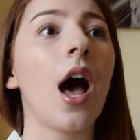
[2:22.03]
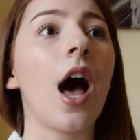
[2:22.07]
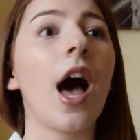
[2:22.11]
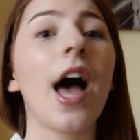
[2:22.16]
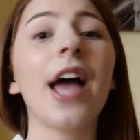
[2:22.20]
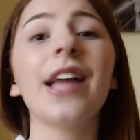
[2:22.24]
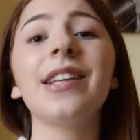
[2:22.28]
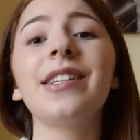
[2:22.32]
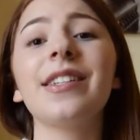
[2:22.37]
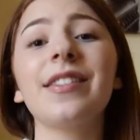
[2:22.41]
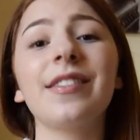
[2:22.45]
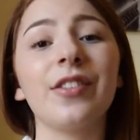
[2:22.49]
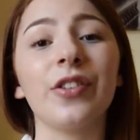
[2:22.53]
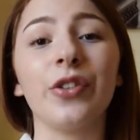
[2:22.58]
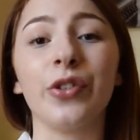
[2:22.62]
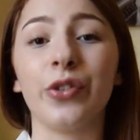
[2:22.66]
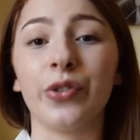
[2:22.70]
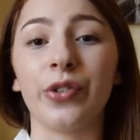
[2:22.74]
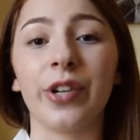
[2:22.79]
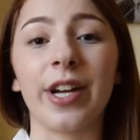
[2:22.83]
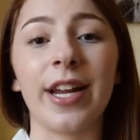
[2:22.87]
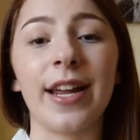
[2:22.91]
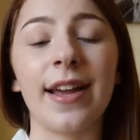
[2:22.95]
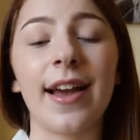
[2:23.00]
I
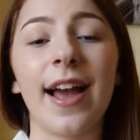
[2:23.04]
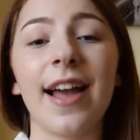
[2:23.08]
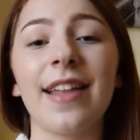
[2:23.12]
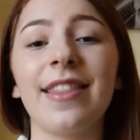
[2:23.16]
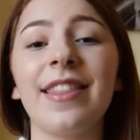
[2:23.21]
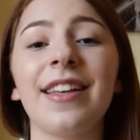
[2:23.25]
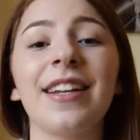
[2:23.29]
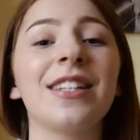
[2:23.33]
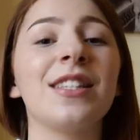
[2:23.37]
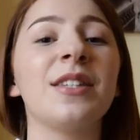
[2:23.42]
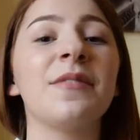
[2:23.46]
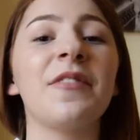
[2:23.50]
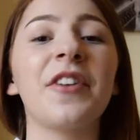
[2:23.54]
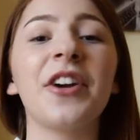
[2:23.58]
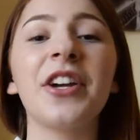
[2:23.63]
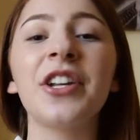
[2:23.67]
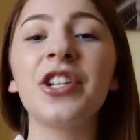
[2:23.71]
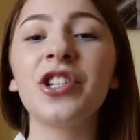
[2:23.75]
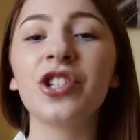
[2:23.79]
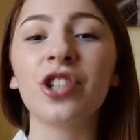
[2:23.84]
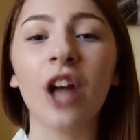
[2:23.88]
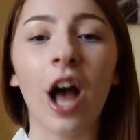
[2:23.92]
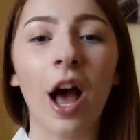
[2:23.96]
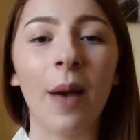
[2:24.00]
disagree. I think it's a
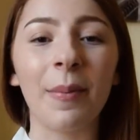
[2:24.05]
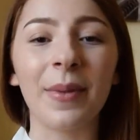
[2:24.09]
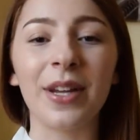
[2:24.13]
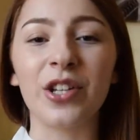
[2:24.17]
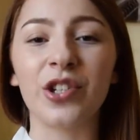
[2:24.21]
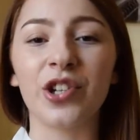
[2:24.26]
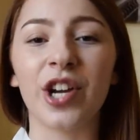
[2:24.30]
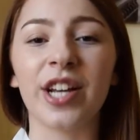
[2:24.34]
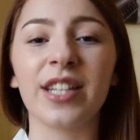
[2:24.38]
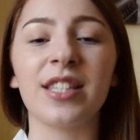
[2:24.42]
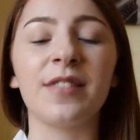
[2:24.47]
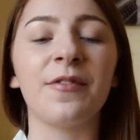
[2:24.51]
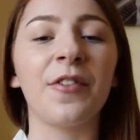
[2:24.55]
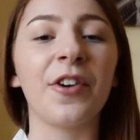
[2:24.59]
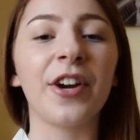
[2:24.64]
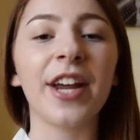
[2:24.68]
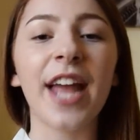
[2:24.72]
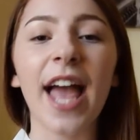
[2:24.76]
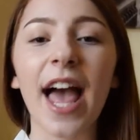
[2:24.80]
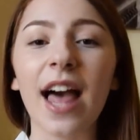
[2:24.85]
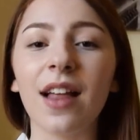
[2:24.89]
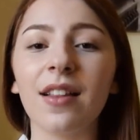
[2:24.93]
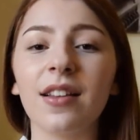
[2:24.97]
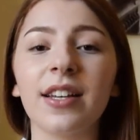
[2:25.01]
very charming dress, very
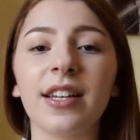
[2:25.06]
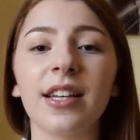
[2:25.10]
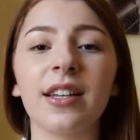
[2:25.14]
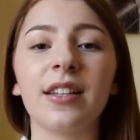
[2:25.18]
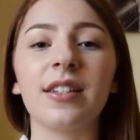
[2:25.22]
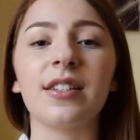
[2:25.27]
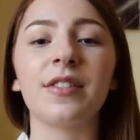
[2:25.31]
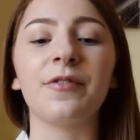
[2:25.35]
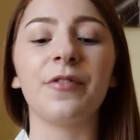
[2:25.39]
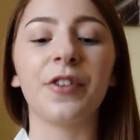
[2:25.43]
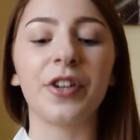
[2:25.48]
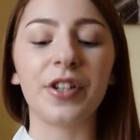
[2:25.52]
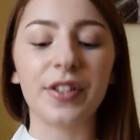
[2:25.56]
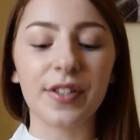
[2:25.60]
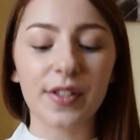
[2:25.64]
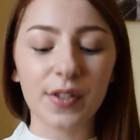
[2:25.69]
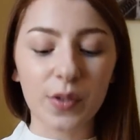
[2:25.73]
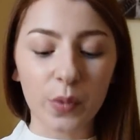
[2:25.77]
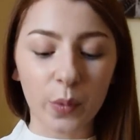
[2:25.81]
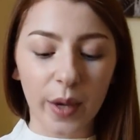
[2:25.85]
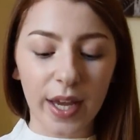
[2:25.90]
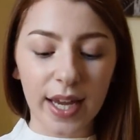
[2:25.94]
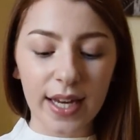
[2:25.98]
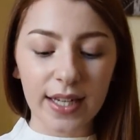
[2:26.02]
elegant, very
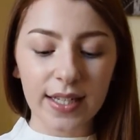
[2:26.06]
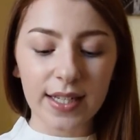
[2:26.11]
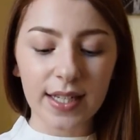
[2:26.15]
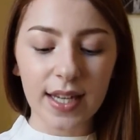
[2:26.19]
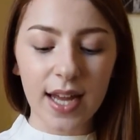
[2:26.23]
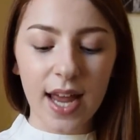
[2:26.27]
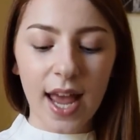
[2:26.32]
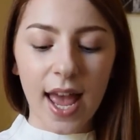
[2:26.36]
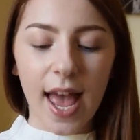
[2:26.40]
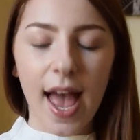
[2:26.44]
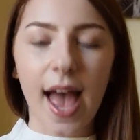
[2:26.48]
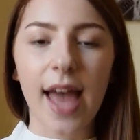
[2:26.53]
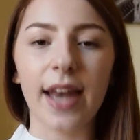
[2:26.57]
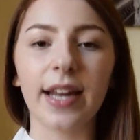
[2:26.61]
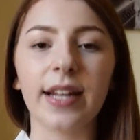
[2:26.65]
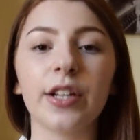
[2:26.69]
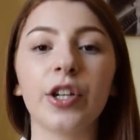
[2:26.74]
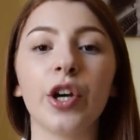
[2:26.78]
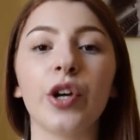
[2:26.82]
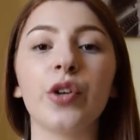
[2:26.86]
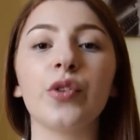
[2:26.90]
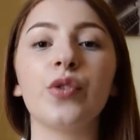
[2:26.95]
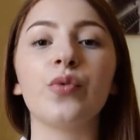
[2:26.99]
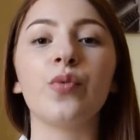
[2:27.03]
sweet, and it
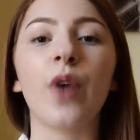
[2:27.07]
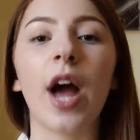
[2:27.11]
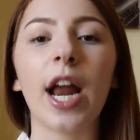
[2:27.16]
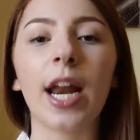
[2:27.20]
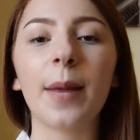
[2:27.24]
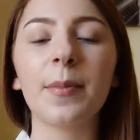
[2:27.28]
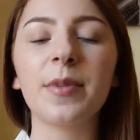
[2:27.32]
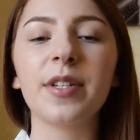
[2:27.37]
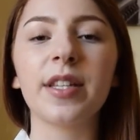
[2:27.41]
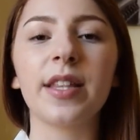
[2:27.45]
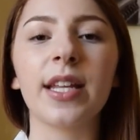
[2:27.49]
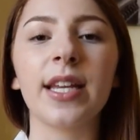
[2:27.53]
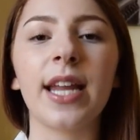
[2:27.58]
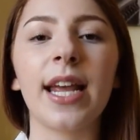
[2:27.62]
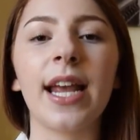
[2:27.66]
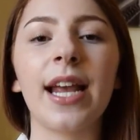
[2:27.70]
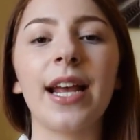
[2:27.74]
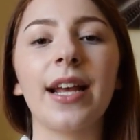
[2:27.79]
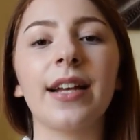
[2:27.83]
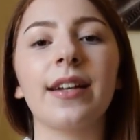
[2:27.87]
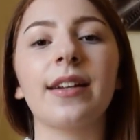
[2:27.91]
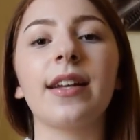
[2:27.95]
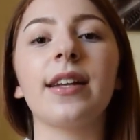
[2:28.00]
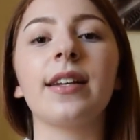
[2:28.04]
goes right up to the
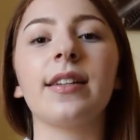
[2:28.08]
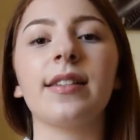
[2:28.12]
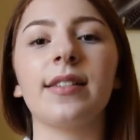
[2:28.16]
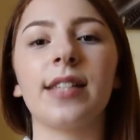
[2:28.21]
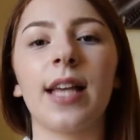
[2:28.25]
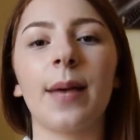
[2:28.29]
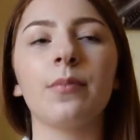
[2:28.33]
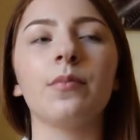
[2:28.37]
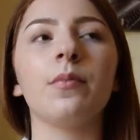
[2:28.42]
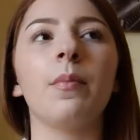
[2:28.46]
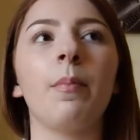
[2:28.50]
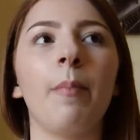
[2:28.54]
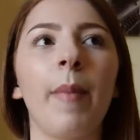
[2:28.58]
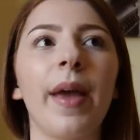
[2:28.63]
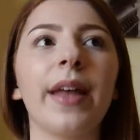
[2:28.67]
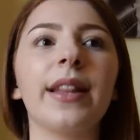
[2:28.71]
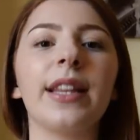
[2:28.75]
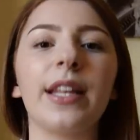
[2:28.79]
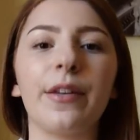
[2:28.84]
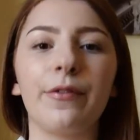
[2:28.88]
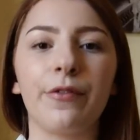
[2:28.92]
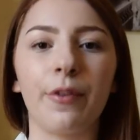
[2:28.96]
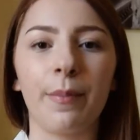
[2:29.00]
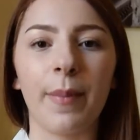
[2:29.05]
knee, except
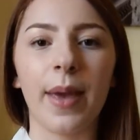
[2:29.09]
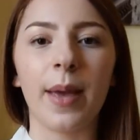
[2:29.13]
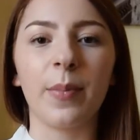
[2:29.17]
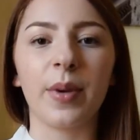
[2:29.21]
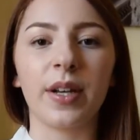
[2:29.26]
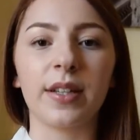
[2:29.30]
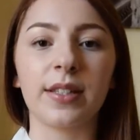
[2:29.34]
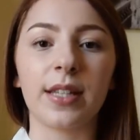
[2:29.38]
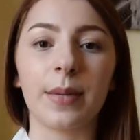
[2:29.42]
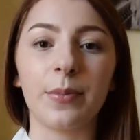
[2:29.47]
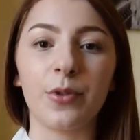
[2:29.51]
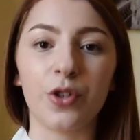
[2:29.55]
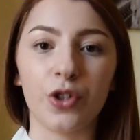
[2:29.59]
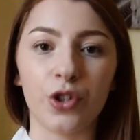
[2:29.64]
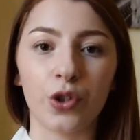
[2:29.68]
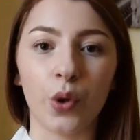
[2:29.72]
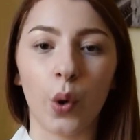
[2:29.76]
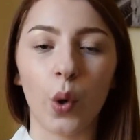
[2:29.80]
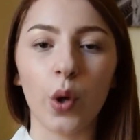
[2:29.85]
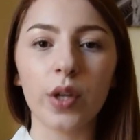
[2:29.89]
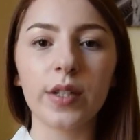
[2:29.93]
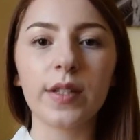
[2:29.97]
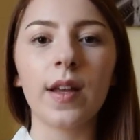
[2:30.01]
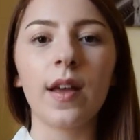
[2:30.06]
mainly for me because I'm
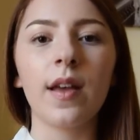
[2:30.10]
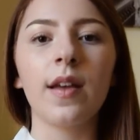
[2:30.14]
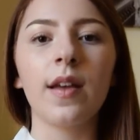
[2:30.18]
short.